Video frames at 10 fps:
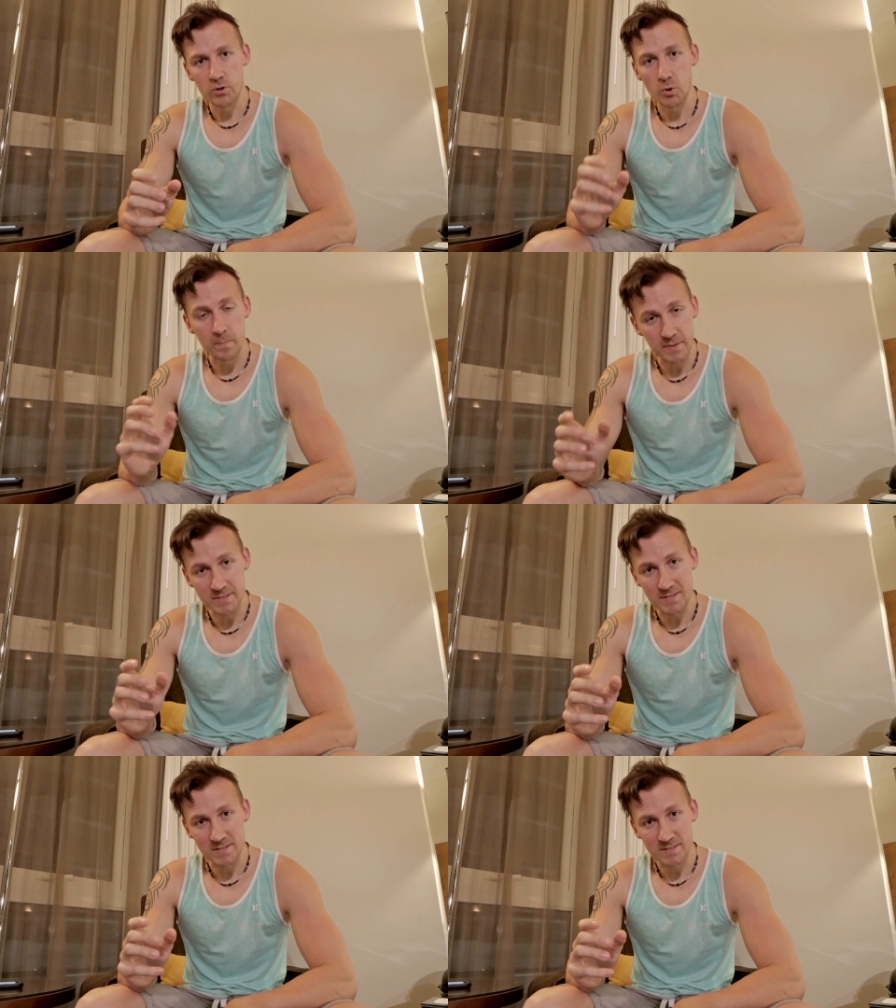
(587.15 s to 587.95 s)
your
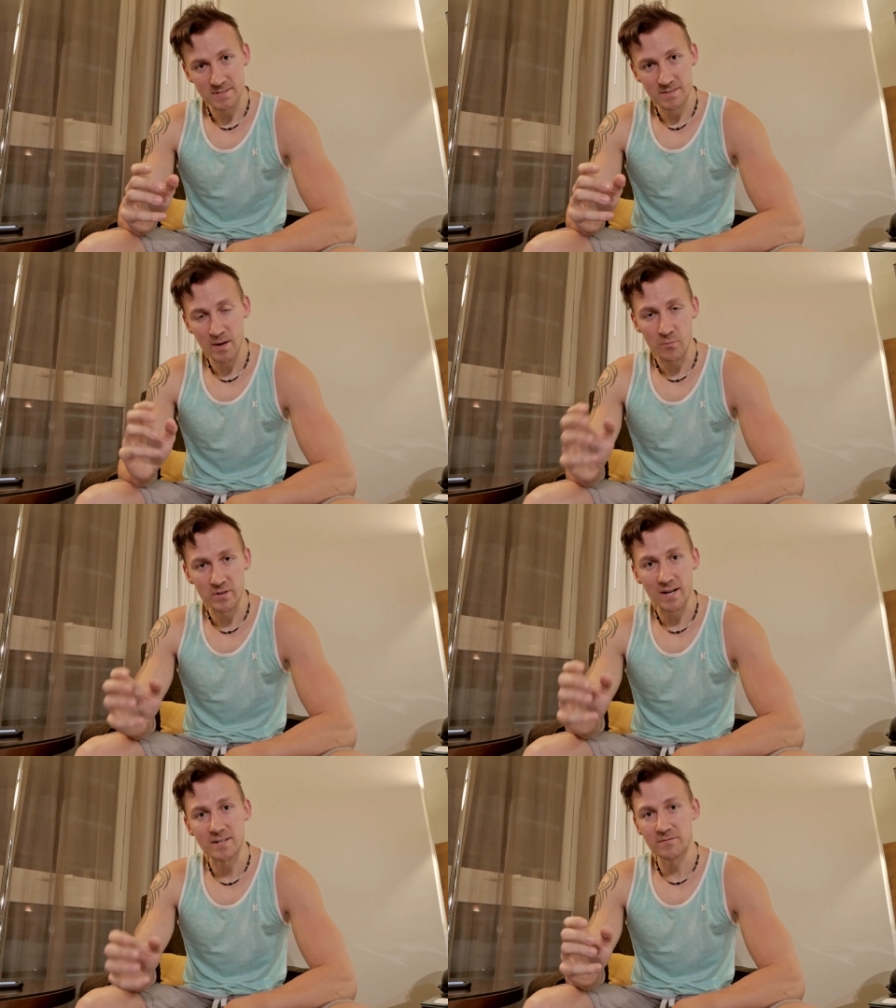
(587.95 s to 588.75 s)
business and
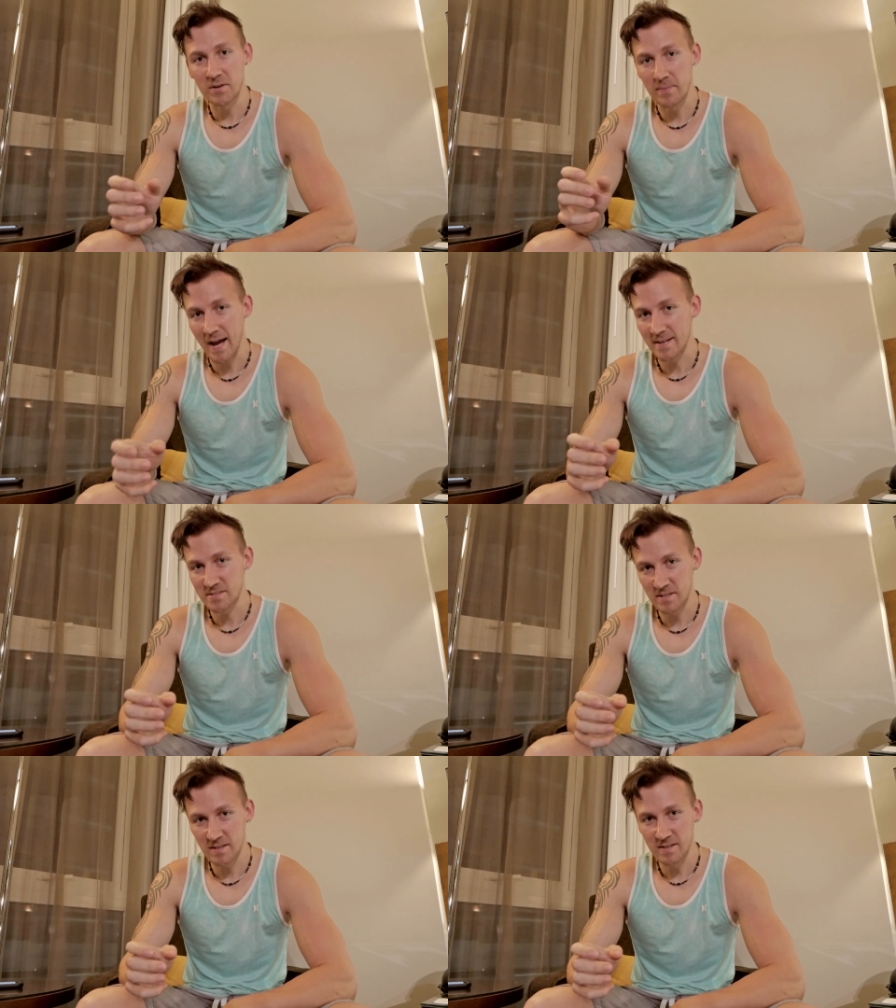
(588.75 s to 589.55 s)
productive
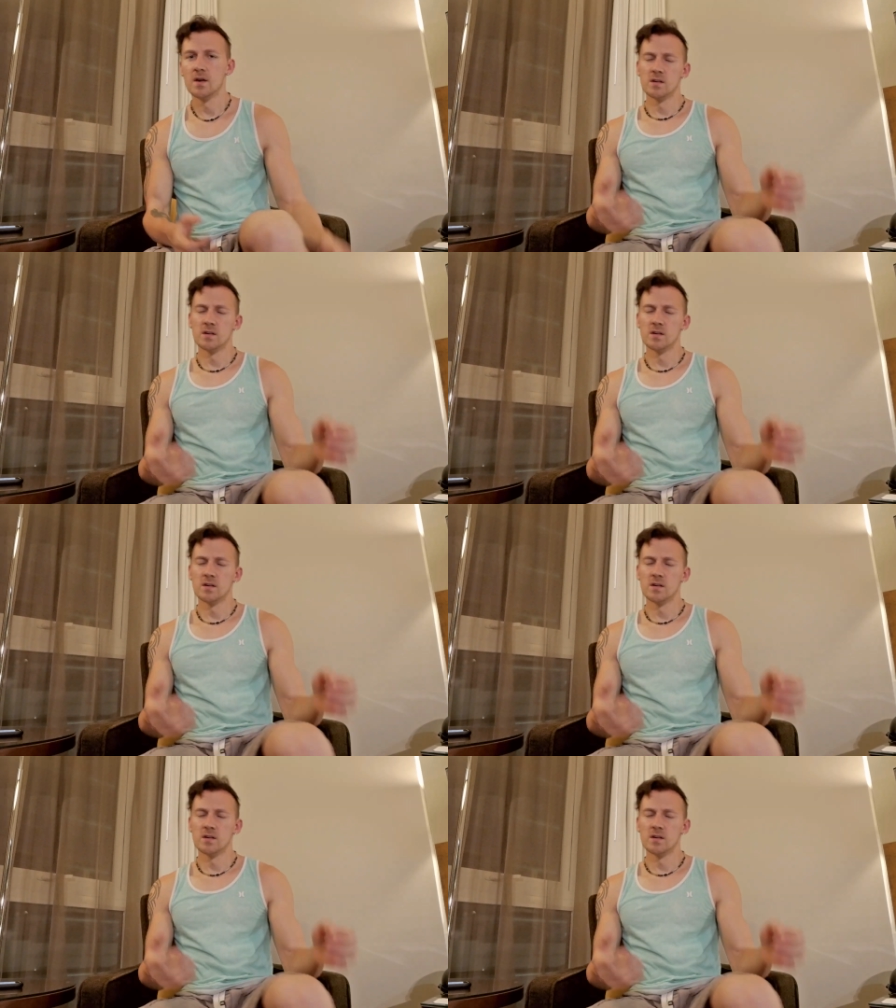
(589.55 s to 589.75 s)
capacity.